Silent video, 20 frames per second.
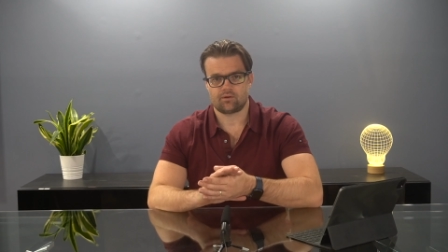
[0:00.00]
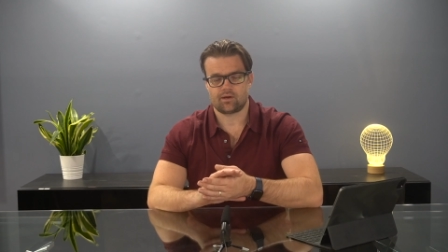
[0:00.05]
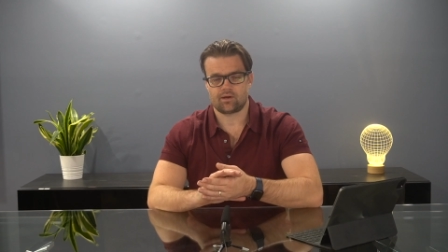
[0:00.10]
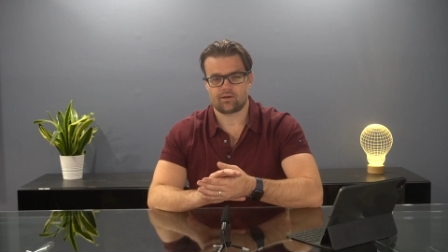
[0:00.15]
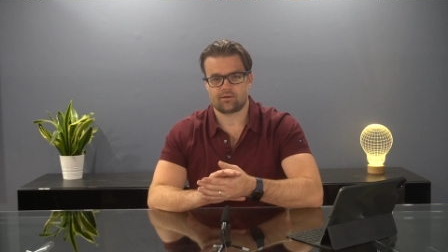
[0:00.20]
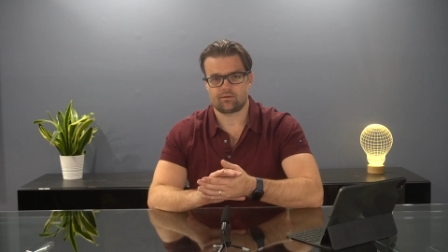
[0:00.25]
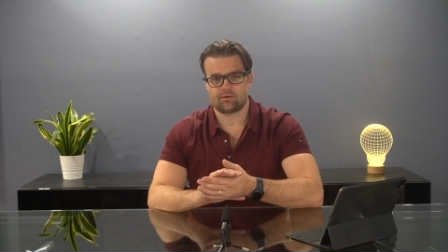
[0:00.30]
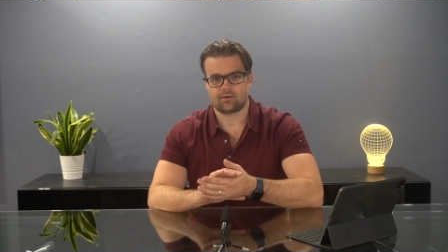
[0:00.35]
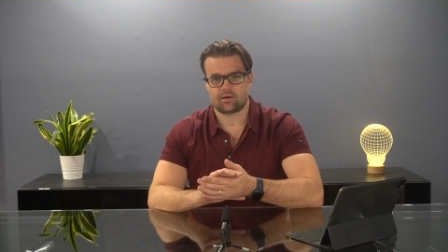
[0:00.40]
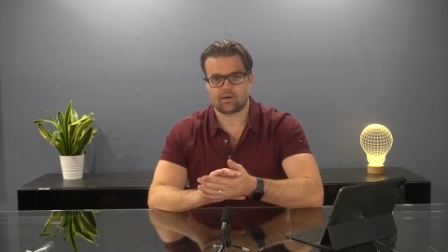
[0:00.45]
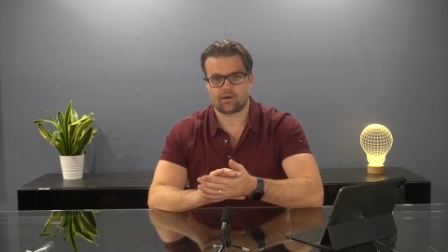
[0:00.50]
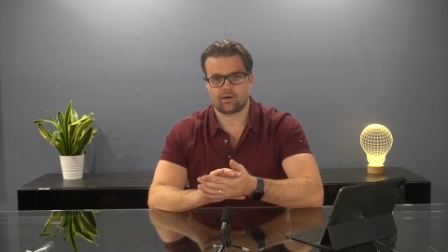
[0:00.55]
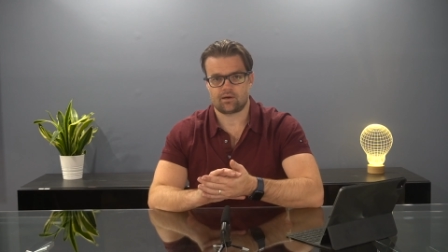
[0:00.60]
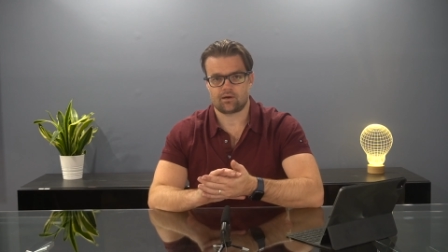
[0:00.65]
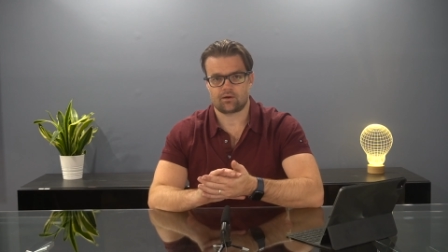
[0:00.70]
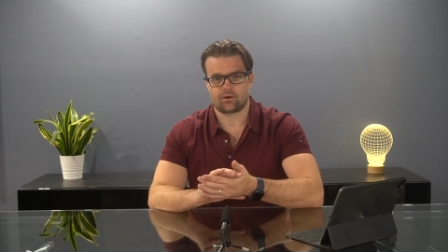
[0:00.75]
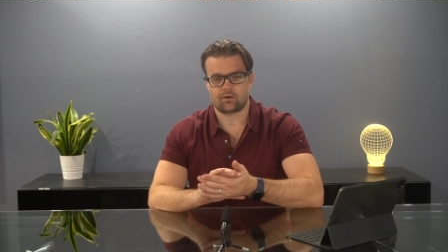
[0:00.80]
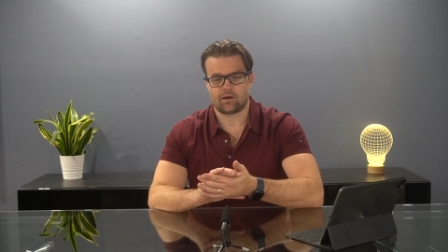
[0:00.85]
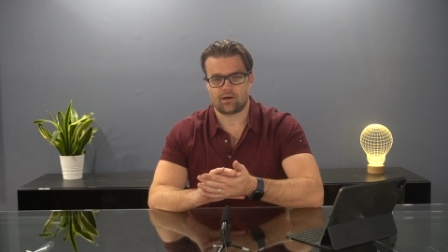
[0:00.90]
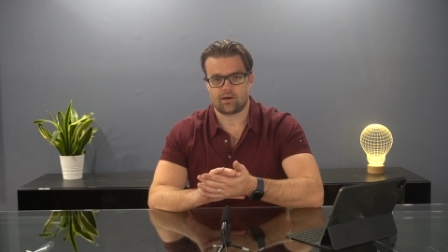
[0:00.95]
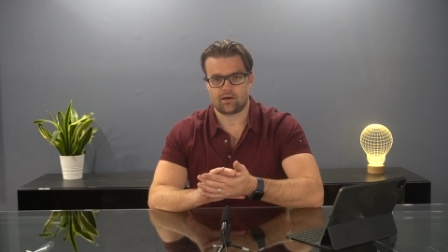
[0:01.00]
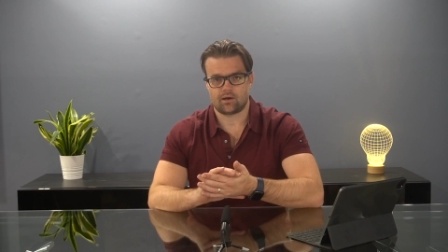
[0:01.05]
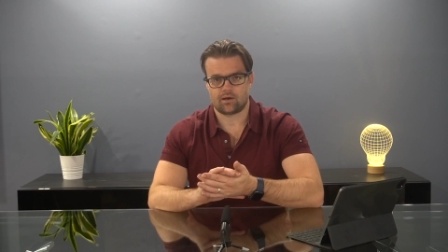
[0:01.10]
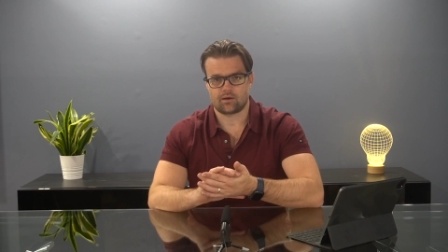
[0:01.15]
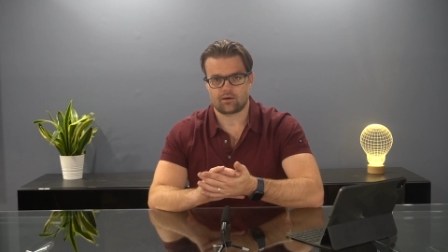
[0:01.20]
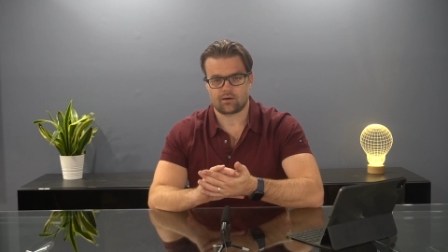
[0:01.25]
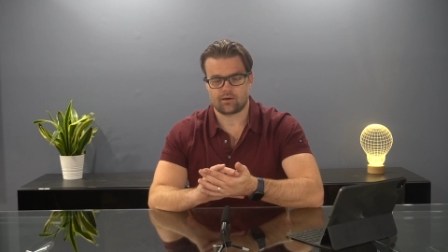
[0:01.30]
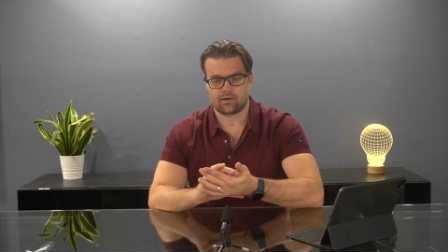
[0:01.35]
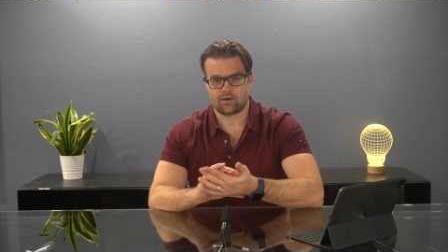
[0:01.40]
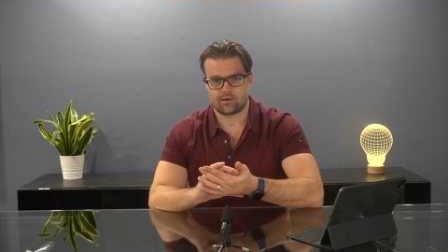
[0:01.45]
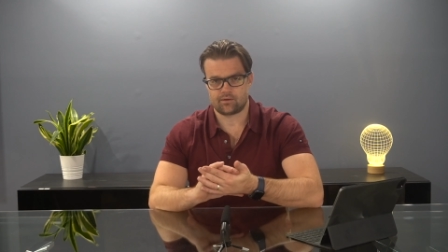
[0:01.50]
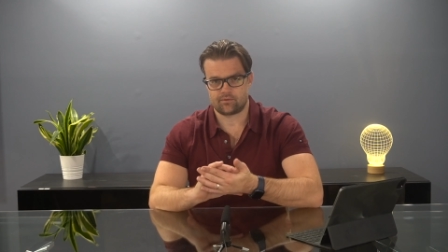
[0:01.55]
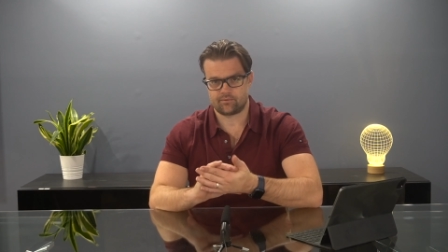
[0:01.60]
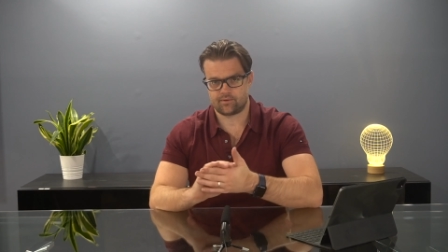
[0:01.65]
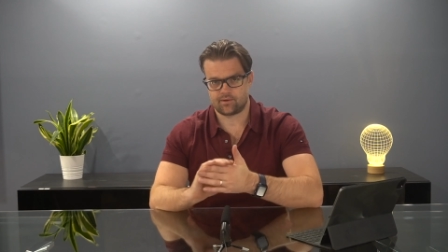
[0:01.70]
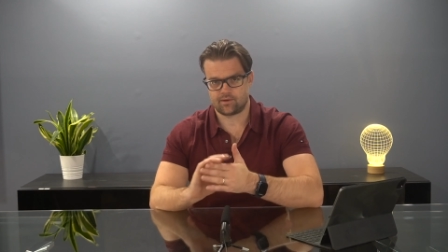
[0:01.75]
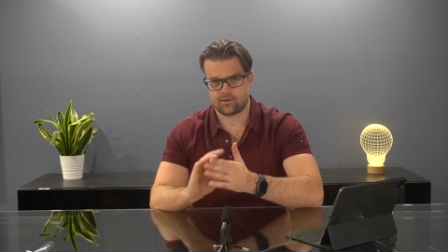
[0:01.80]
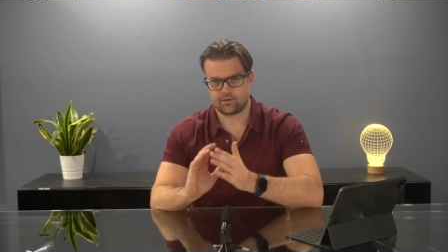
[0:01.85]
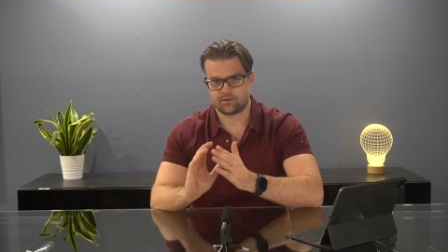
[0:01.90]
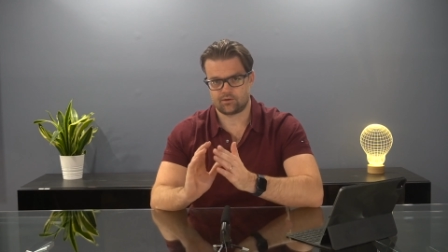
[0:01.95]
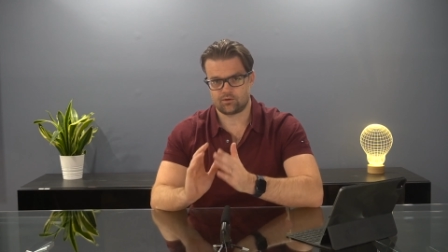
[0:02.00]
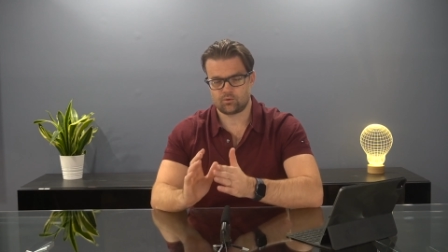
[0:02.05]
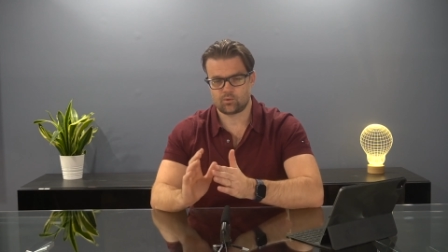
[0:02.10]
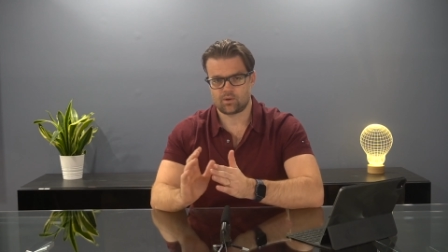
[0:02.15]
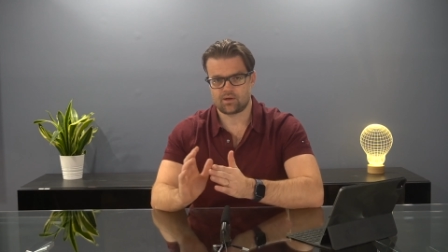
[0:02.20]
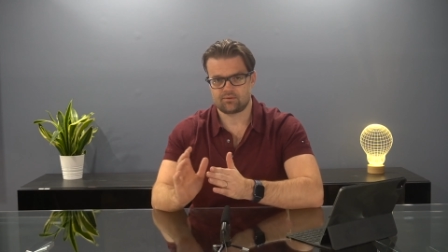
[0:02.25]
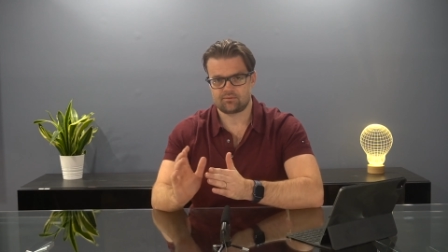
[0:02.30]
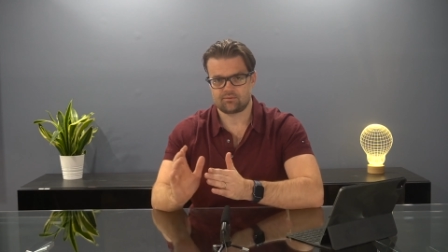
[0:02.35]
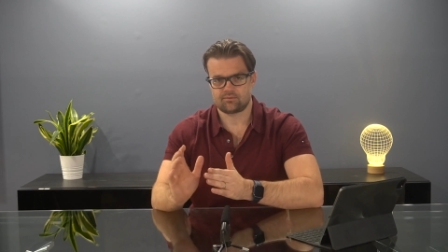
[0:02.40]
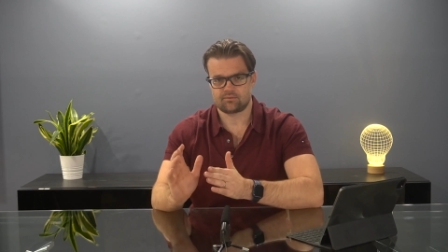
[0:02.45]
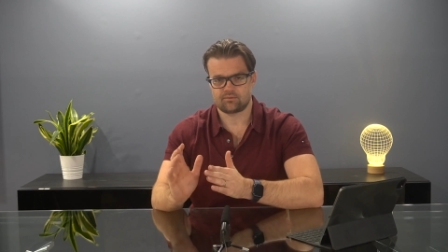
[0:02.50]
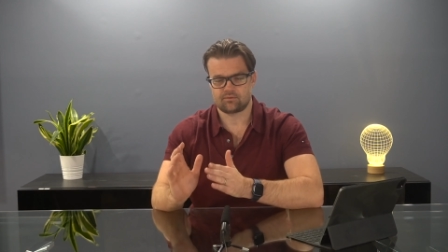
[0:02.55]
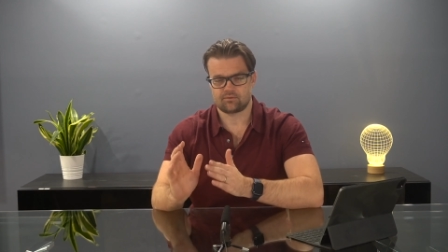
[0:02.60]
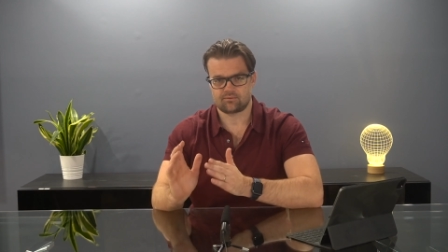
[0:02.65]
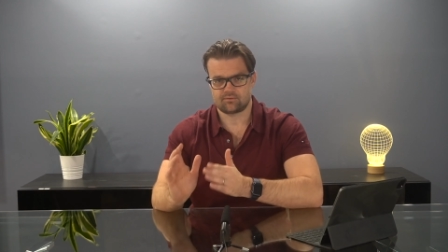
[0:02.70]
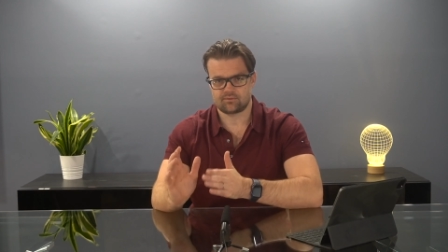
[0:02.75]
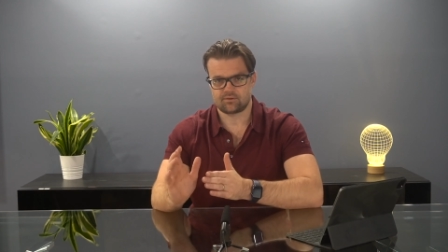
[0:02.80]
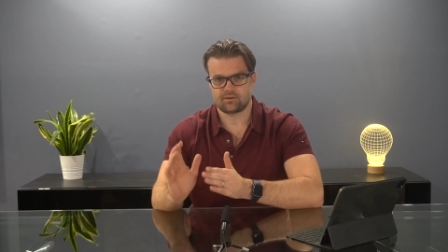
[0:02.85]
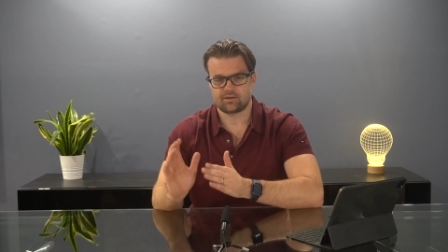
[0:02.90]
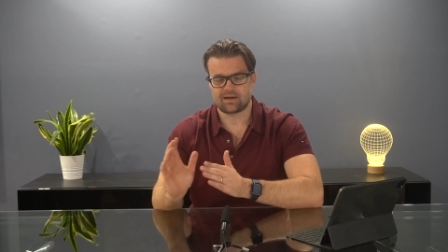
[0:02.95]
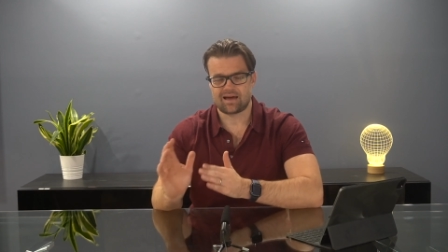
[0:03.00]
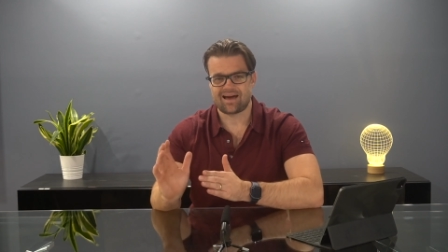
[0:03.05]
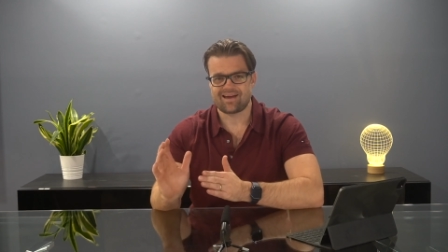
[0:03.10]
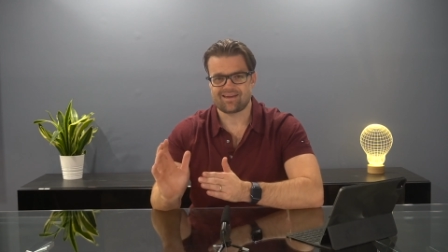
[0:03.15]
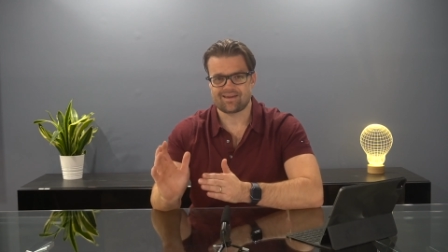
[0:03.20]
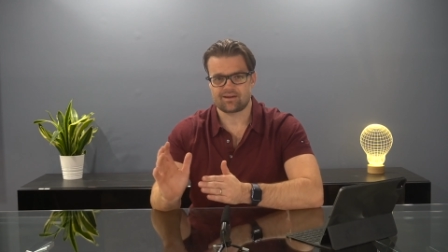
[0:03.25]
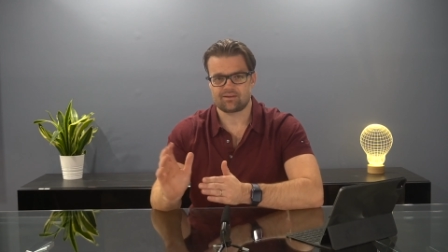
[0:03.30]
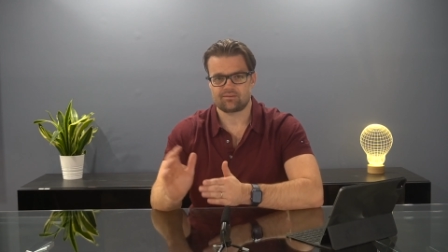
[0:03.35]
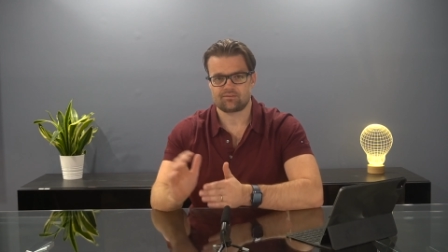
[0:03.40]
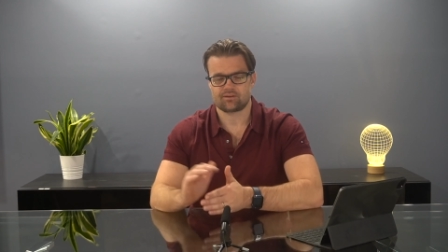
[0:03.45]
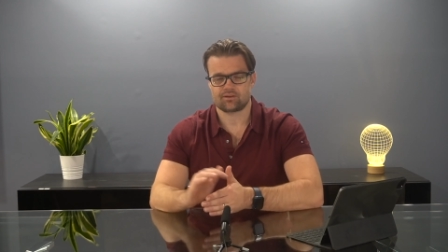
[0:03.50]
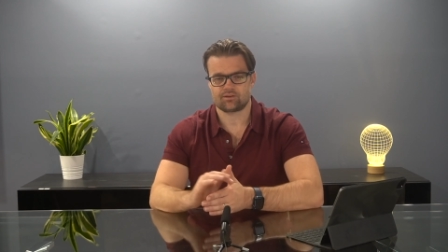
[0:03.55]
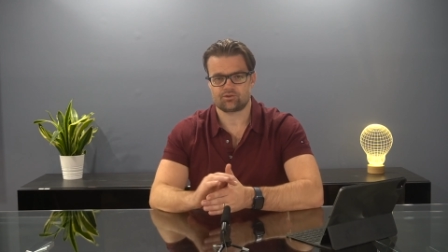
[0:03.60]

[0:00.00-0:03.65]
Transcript: and the USCIS